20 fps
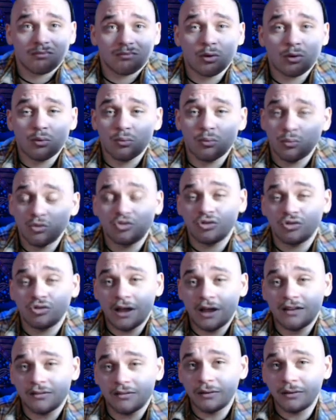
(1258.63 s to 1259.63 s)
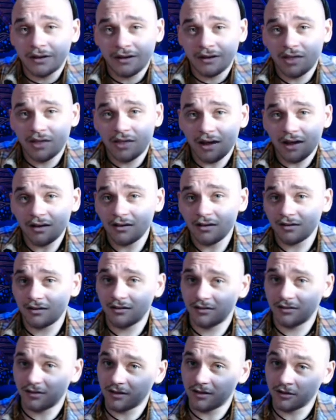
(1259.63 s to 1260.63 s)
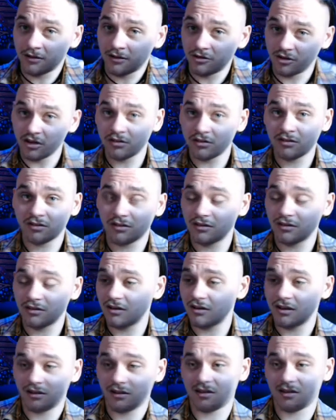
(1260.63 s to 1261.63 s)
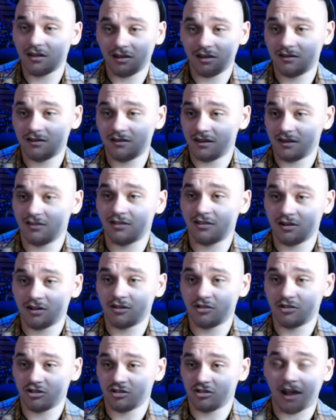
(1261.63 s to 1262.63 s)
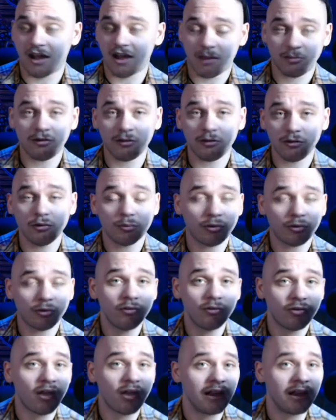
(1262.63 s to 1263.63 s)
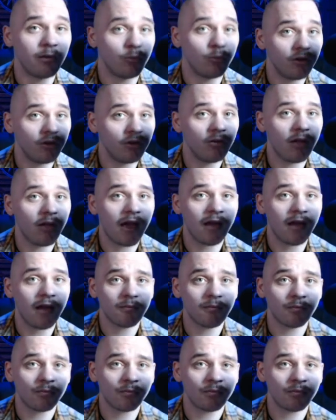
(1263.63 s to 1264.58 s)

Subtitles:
Would you like to believe that? Or is there just absolute proof that he would do that?